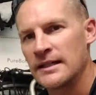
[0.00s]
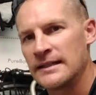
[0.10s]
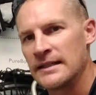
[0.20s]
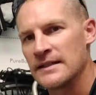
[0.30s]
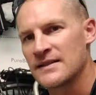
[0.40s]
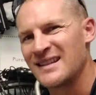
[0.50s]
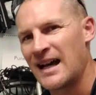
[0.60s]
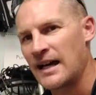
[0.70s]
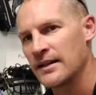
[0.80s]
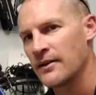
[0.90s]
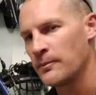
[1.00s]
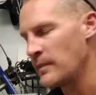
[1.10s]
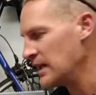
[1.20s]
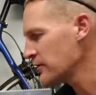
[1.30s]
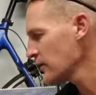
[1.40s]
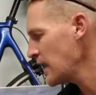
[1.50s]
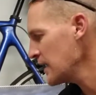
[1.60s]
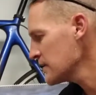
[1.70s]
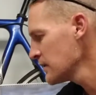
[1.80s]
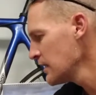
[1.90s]
and it's not made for
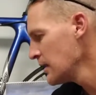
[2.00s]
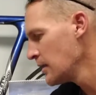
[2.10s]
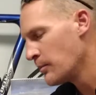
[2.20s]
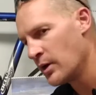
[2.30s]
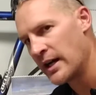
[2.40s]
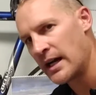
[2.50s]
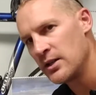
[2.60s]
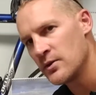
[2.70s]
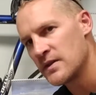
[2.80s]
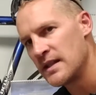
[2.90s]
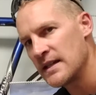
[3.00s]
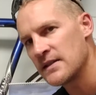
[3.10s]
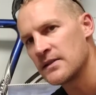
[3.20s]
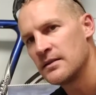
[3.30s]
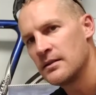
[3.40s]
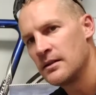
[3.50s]
that, but I use this.